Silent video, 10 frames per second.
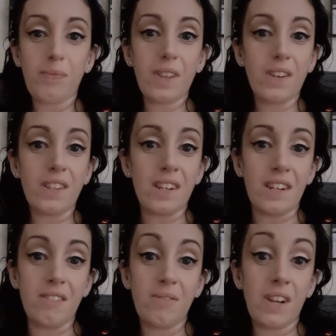Yeah,
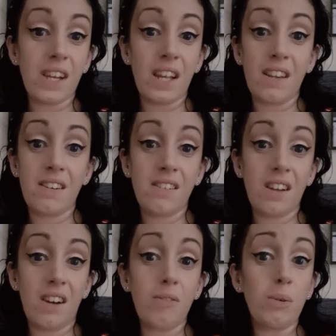again,
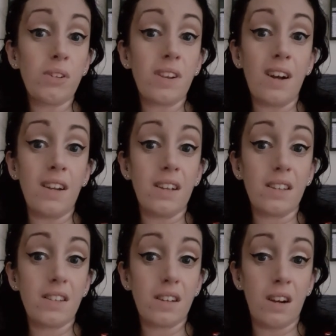I've always liked